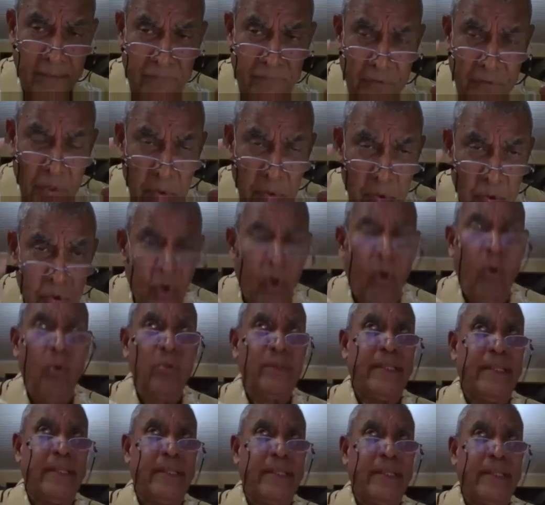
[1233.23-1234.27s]
if you
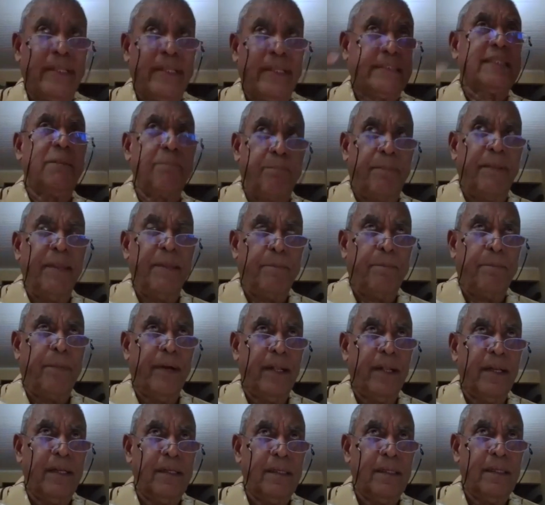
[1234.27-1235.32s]
know that certain
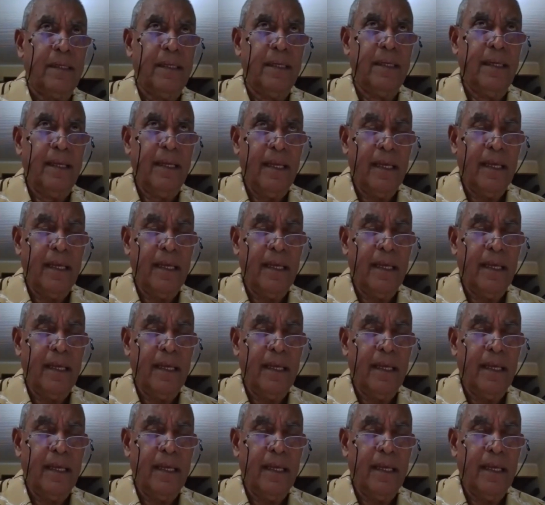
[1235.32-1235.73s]
people